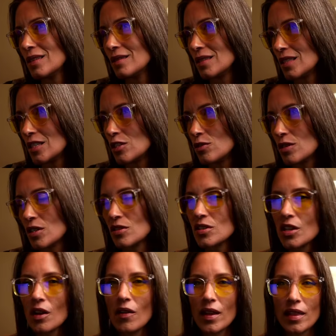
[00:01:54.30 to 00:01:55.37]
2 years
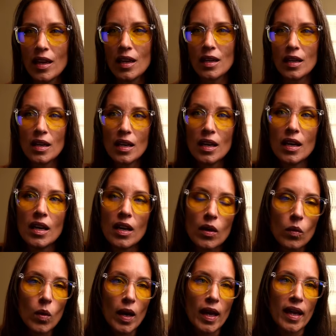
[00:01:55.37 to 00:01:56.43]
ago, I think,
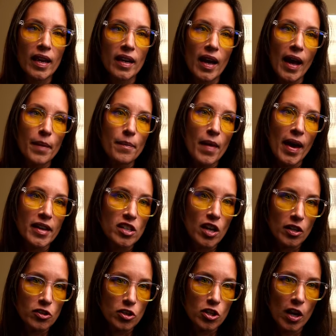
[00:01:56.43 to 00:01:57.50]
when I met
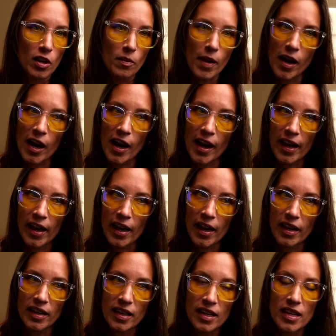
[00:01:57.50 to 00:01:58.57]
Dr. Sean O'Mara,
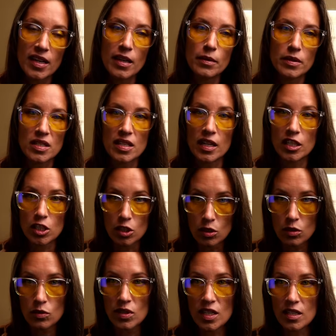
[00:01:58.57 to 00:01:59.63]
and he was like,
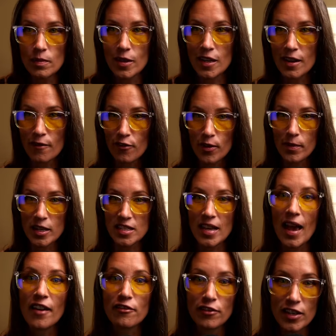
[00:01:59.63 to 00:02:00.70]
you need to be eating ferments
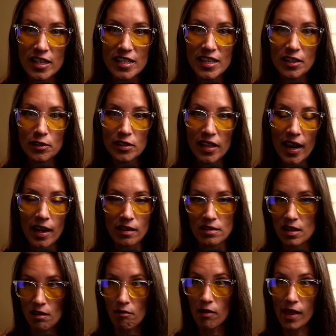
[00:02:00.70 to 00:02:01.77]
every single day. And I was
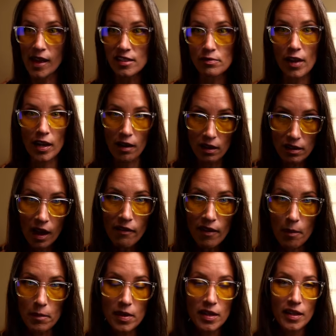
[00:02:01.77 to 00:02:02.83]
like, well, that's fine. I love
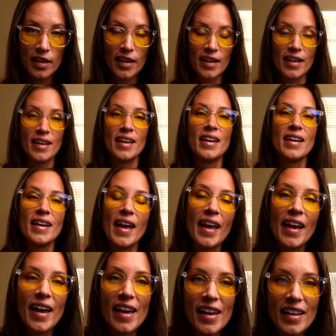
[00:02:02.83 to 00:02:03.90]
them.
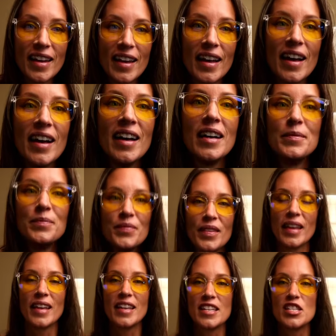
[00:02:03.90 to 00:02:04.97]
And
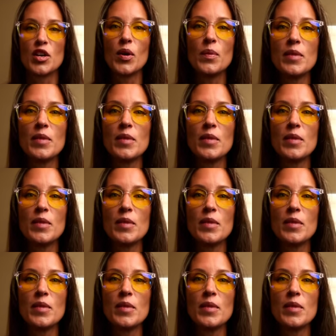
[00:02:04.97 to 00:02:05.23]
he told me a